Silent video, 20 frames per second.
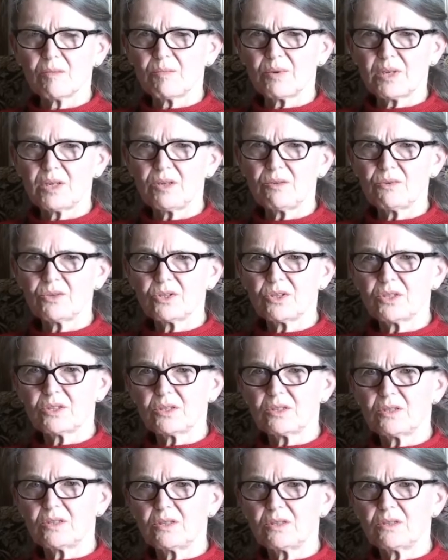But he was
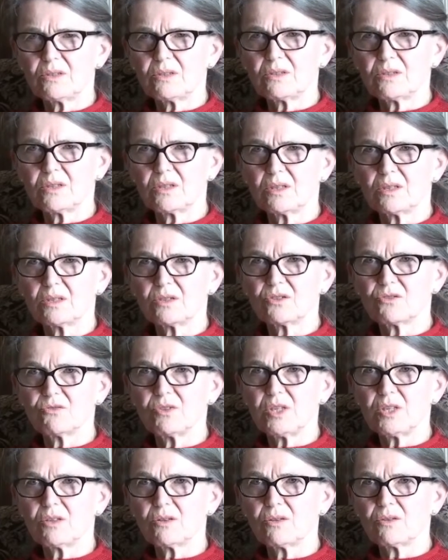just in his uh,
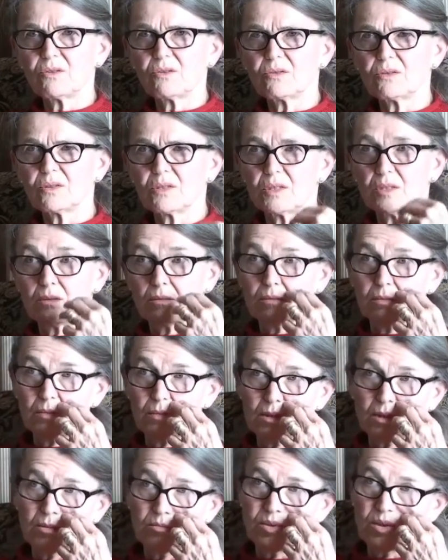street clothes, and
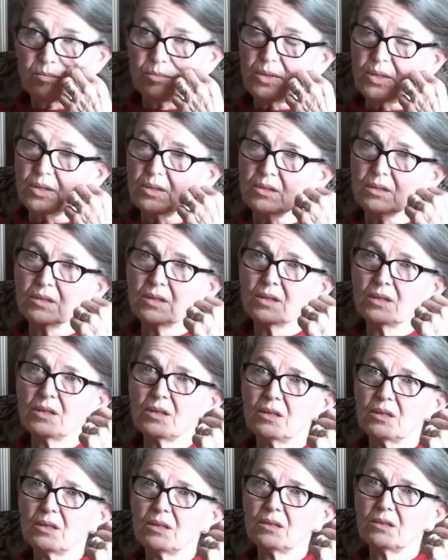Namibia
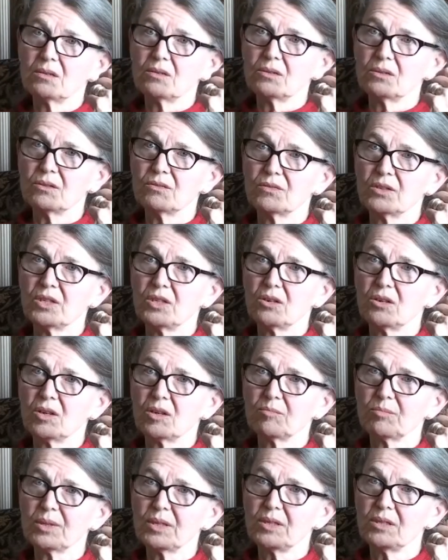is a very
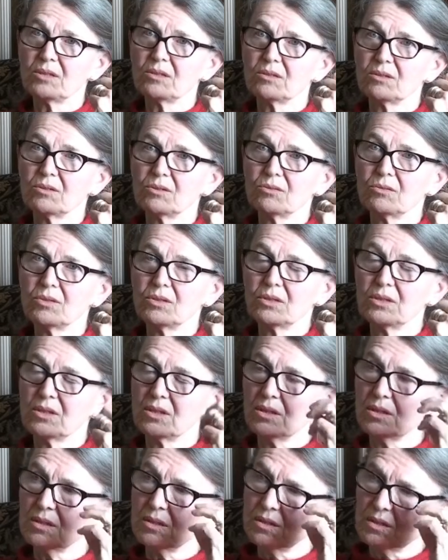hot place. This was
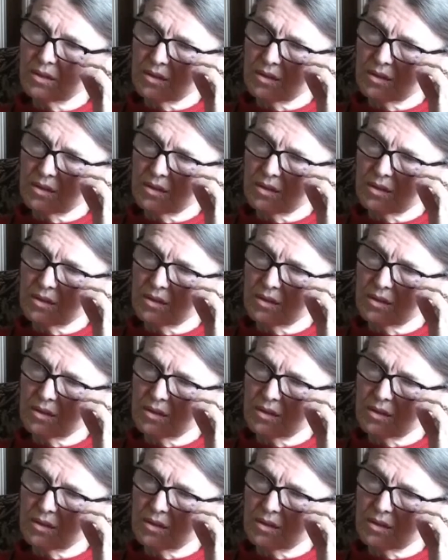uh,